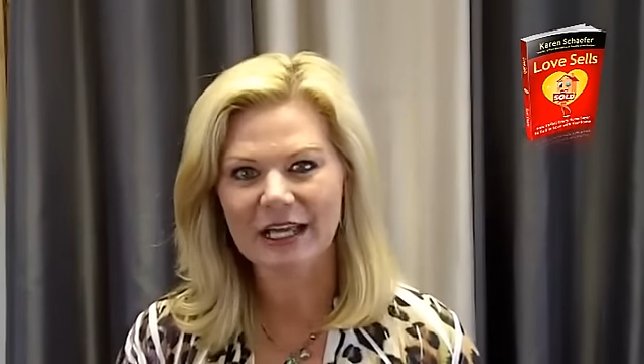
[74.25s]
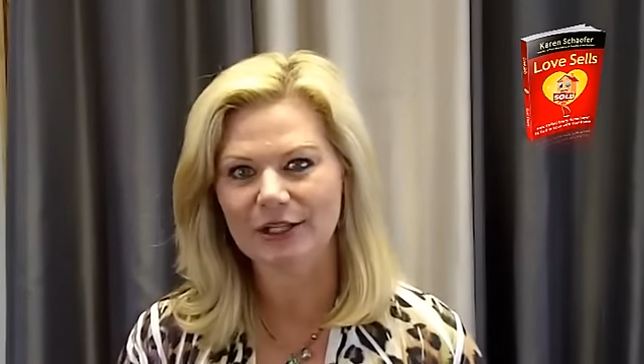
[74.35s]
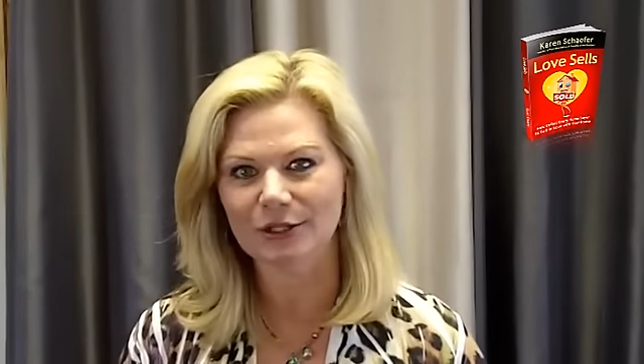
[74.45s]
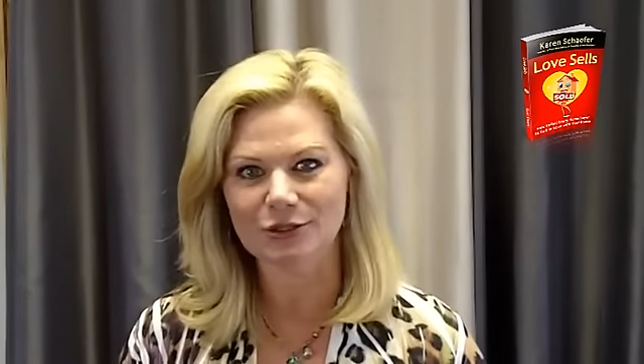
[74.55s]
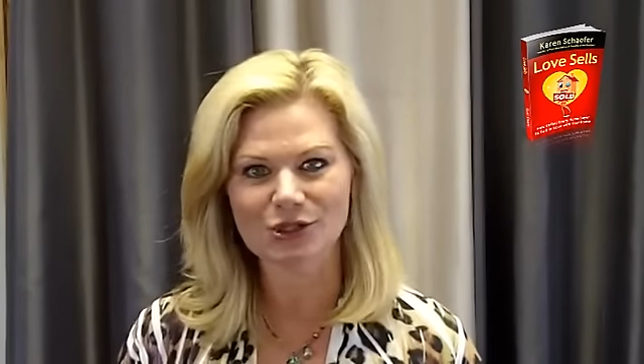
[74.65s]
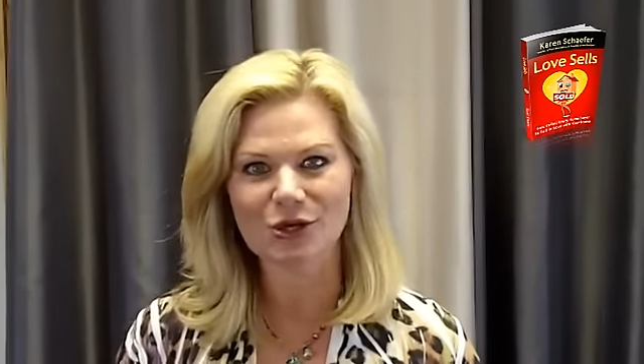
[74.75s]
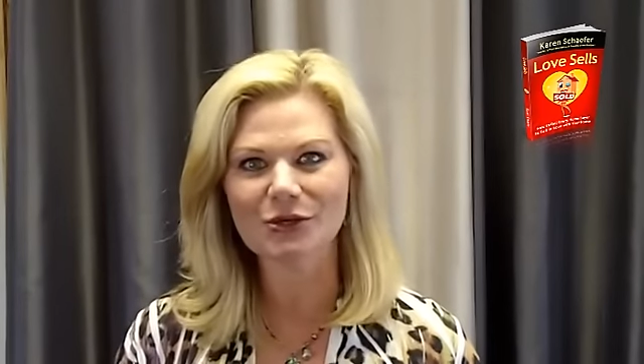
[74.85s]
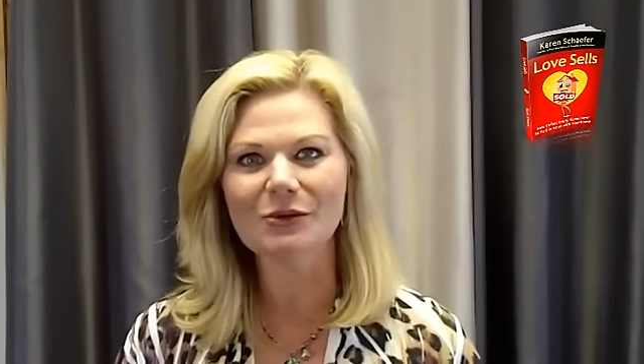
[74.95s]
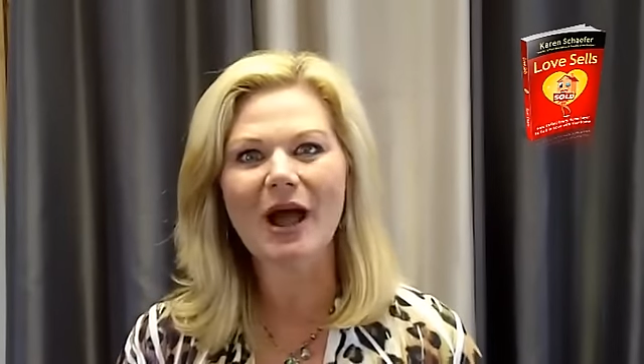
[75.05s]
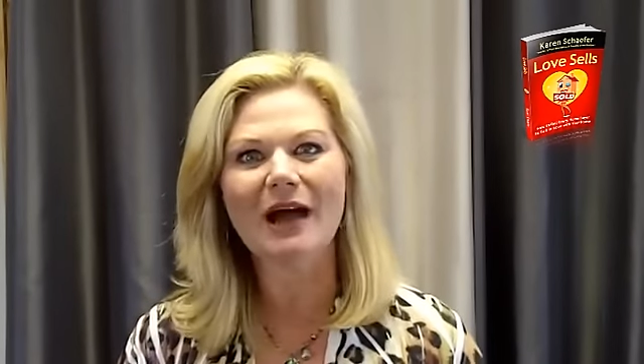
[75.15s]
and it'll show
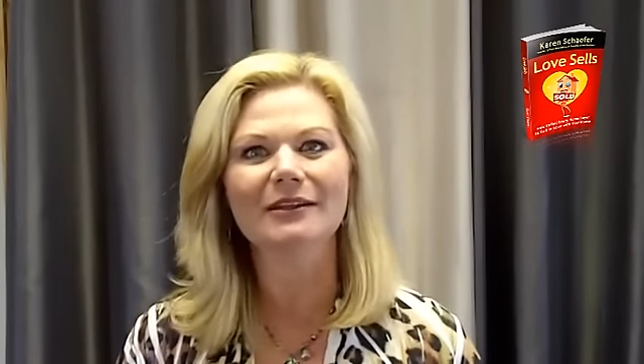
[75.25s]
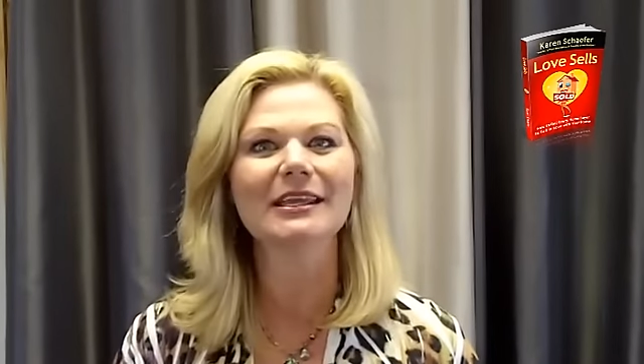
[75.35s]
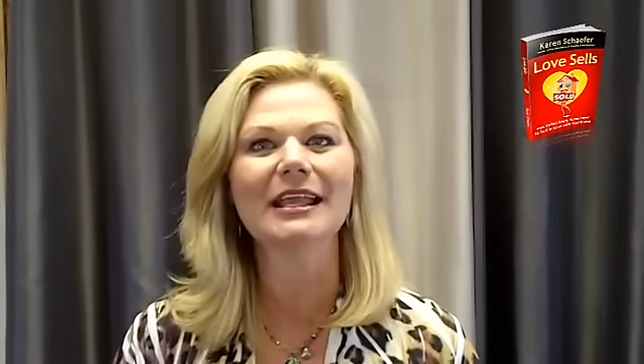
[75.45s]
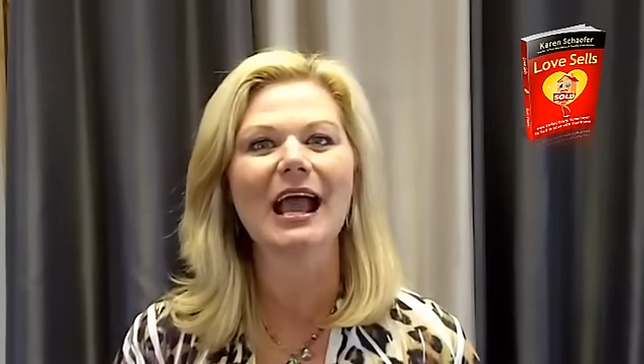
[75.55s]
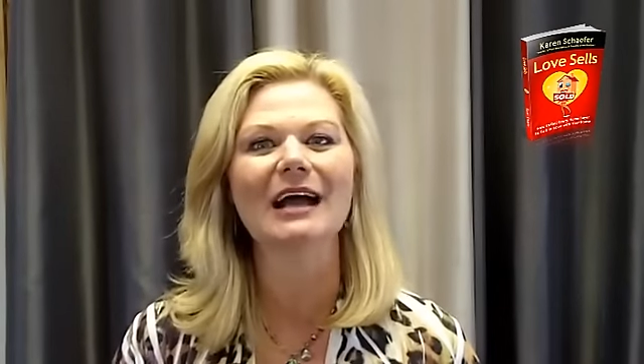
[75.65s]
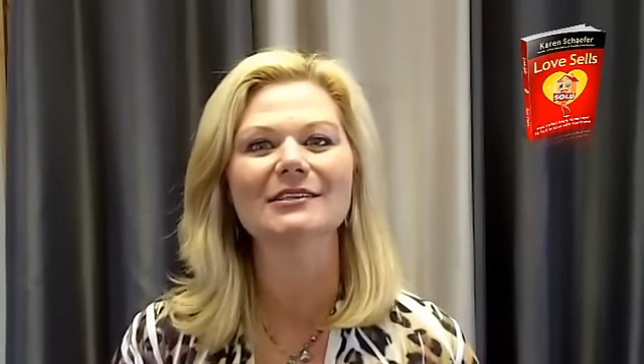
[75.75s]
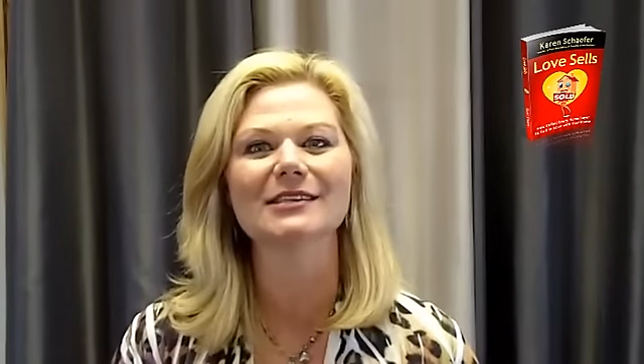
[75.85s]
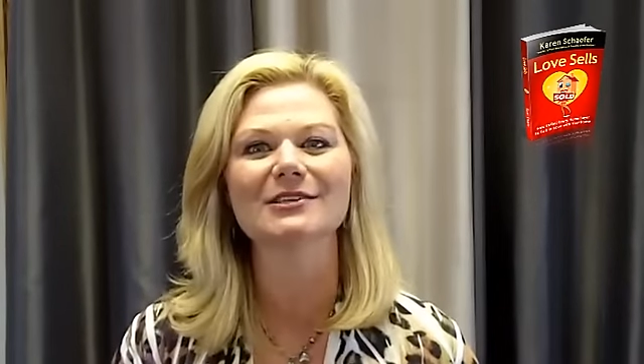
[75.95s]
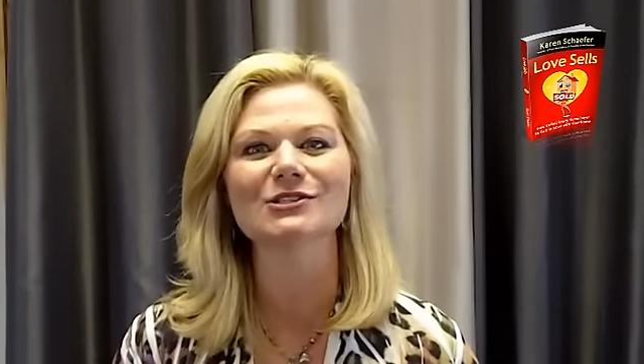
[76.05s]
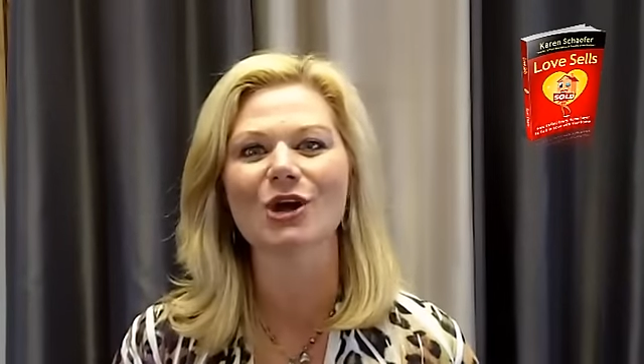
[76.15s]
you how to get
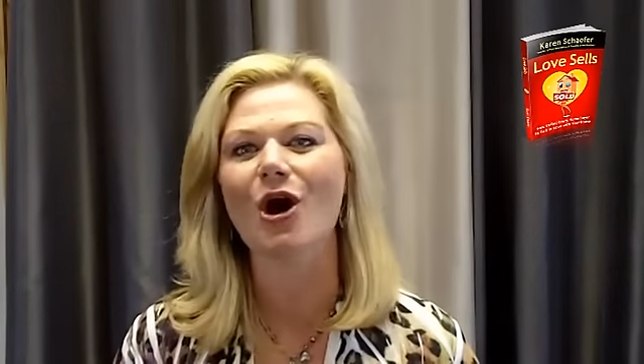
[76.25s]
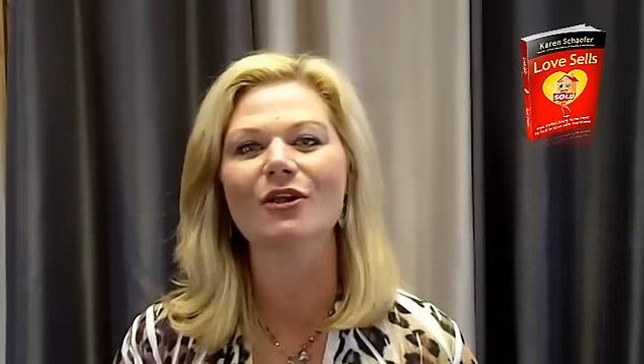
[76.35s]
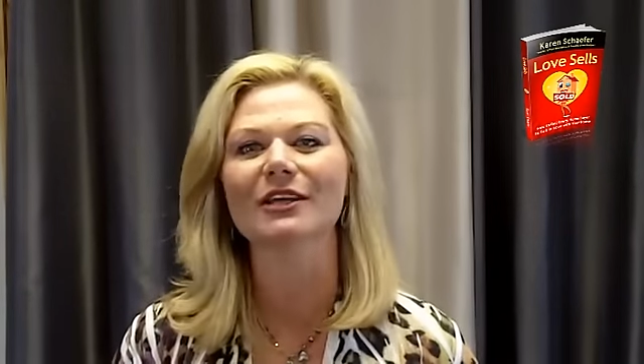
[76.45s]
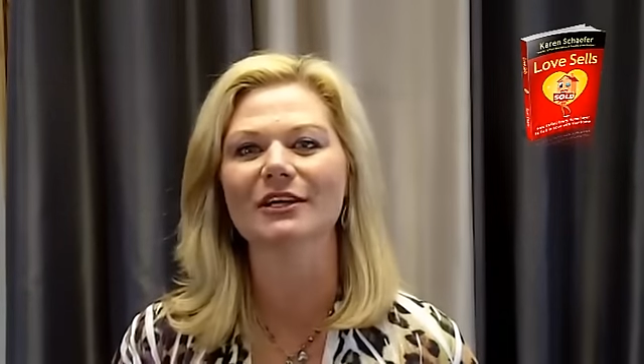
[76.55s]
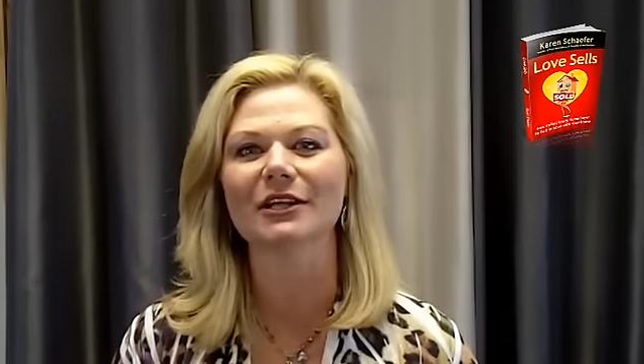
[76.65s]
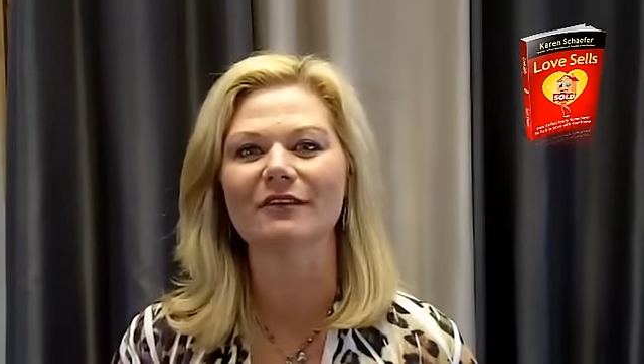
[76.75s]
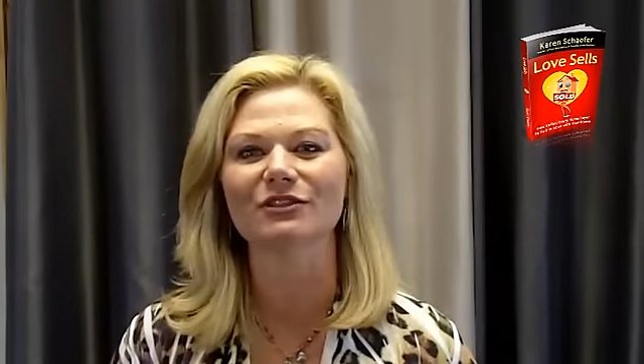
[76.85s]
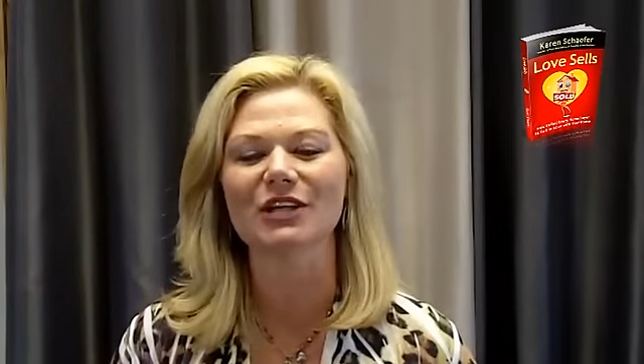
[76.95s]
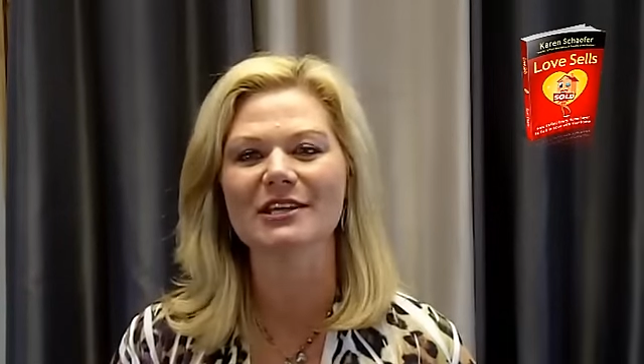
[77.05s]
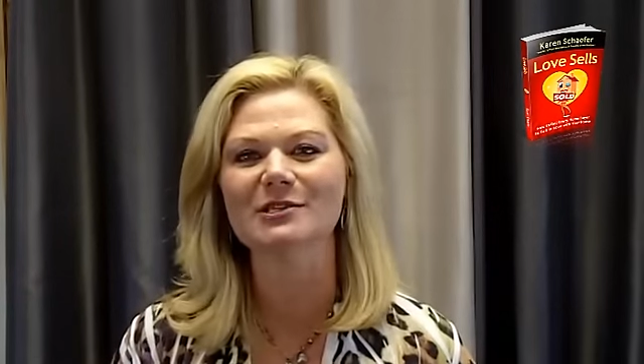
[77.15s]
access to all the
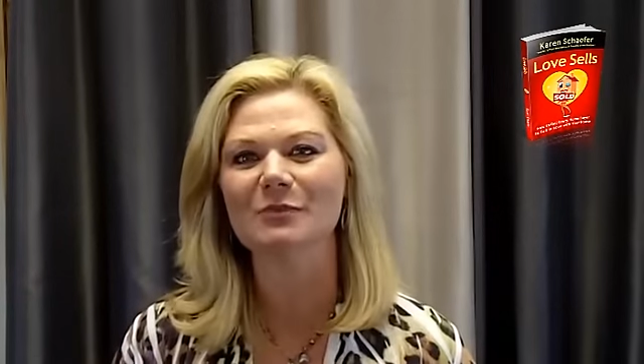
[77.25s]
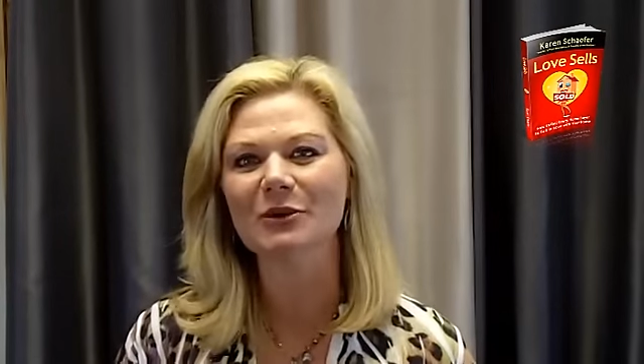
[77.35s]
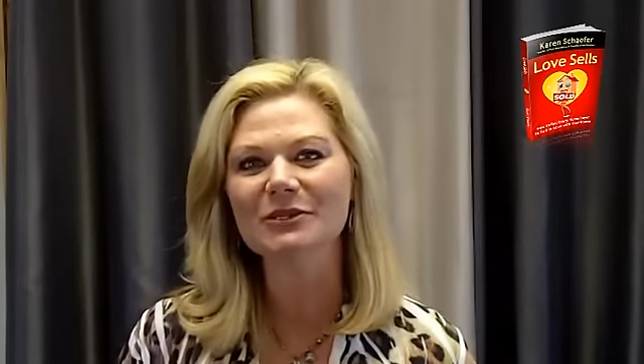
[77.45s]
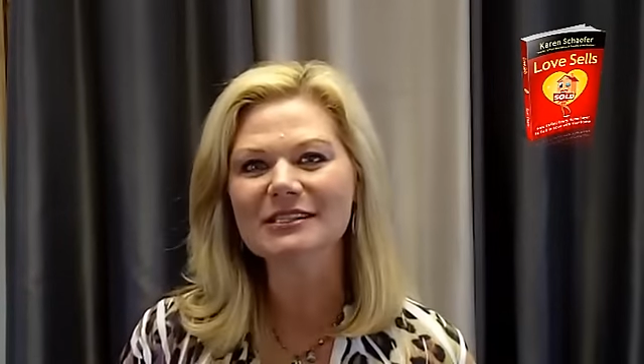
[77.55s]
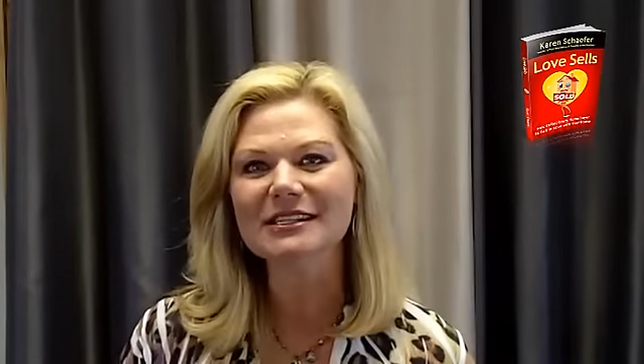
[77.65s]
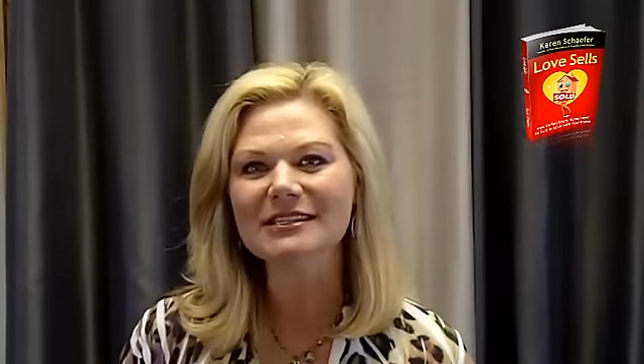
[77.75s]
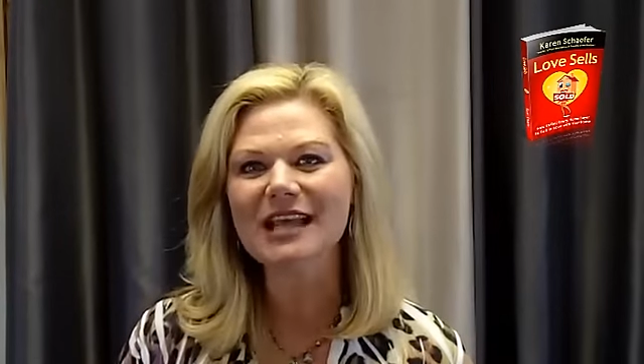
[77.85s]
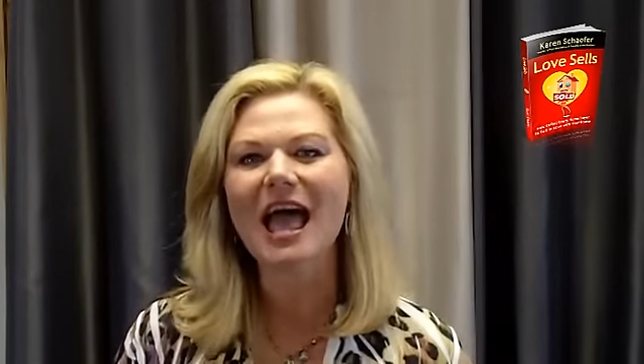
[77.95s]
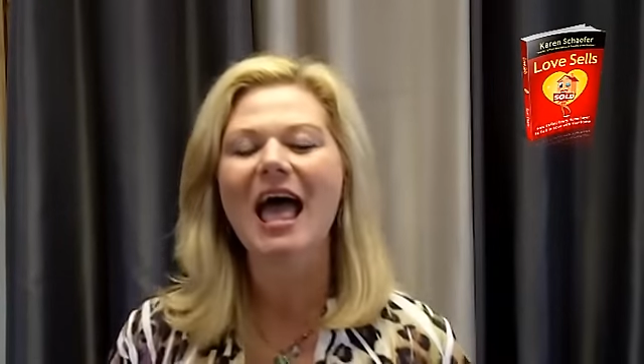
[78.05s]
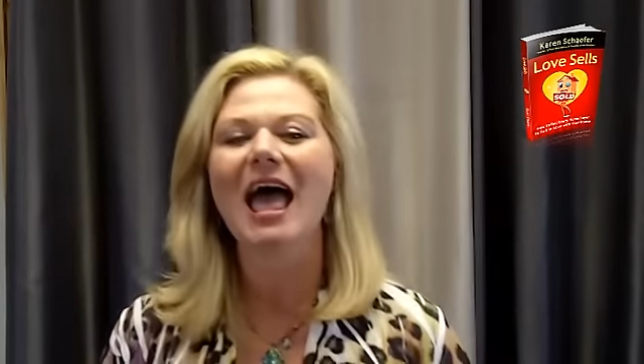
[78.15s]
unadvertised bonuses